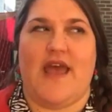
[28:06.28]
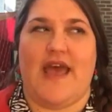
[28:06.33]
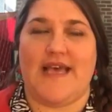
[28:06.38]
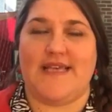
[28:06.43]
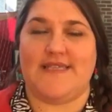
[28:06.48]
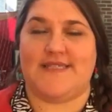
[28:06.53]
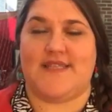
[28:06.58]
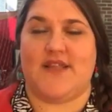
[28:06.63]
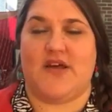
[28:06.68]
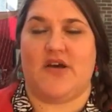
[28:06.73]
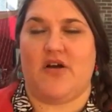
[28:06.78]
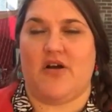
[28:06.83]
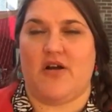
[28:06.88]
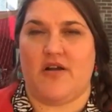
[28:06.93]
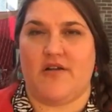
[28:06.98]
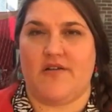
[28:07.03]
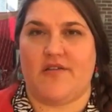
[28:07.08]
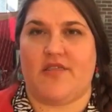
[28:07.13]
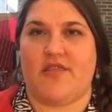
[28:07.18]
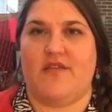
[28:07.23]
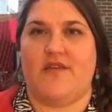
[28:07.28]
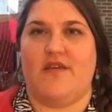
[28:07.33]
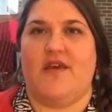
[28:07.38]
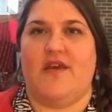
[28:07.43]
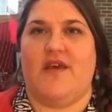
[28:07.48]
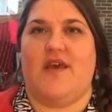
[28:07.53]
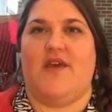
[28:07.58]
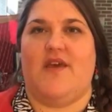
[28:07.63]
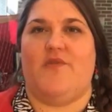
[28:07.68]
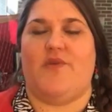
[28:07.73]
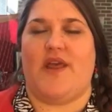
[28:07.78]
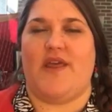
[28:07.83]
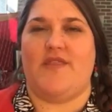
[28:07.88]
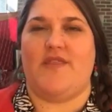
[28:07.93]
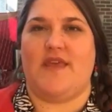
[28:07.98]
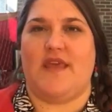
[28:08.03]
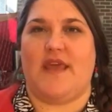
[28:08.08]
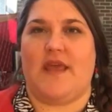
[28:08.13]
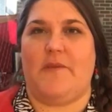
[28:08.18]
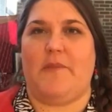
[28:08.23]
as the hearth. When I
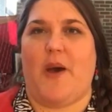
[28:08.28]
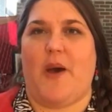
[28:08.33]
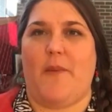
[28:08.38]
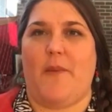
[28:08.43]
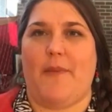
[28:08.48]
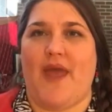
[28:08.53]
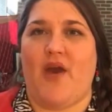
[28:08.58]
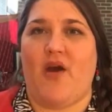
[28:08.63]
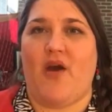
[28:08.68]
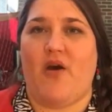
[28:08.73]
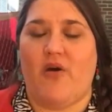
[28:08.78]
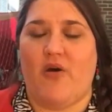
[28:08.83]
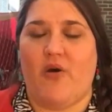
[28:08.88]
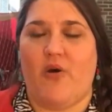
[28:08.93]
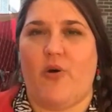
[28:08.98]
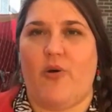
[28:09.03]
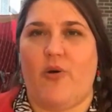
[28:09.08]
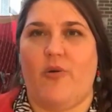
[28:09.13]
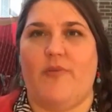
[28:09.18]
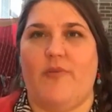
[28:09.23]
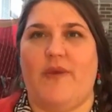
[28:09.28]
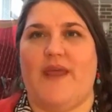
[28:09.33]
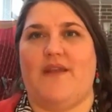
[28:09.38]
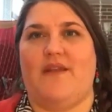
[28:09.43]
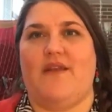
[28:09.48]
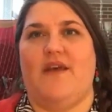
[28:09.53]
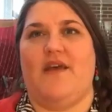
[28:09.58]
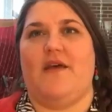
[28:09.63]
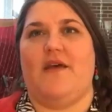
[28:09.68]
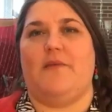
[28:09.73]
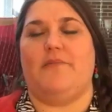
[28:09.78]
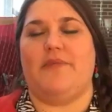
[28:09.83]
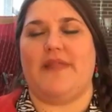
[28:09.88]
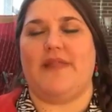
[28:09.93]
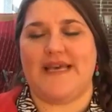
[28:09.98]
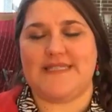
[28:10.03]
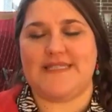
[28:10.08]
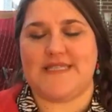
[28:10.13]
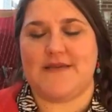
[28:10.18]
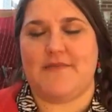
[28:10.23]
think about my home and
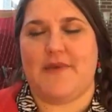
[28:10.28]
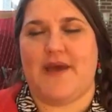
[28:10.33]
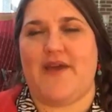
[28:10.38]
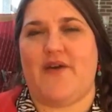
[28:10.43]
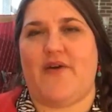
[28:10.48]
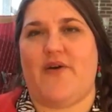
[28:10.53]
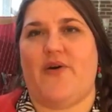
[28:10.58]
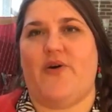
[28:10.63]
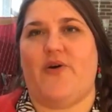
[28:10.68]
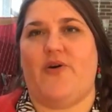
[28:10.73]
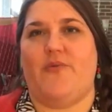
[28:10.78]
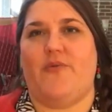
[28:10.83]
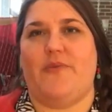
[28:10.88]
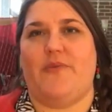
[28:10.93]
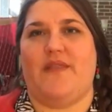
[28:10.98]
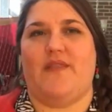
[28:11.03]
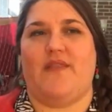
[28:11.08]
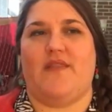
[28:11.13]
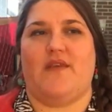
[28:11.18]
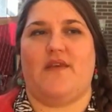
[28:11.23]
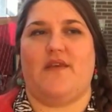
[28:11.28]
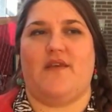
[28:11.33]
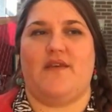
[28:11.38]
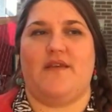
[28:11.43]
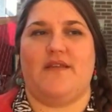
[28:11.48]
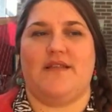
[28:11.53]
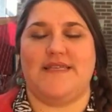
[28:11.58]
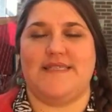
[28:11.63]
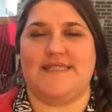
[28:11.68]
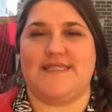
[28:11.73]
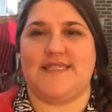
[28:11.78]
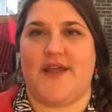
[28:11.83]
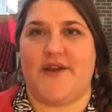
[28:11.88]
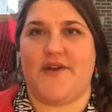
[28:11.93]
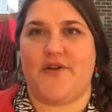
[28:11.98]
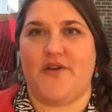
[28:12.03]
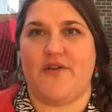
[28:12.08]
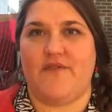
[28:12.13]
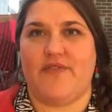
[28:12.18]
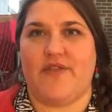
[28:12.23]
blessing my home and the
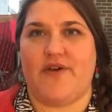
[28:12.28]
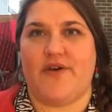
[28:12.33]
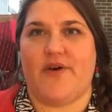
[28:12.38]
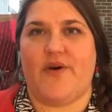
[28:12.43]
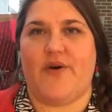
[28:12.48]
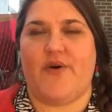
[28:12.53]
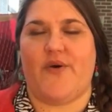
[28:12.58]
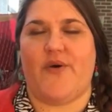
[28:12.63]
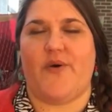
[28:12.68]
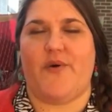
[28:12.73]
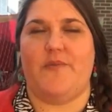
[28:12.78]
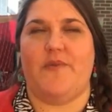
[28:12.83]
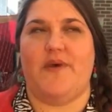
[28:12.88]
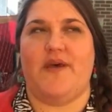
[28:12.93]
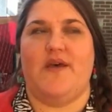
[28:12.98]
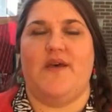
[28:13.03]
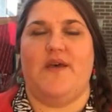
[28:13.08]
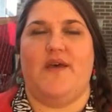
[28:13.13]
center of the home,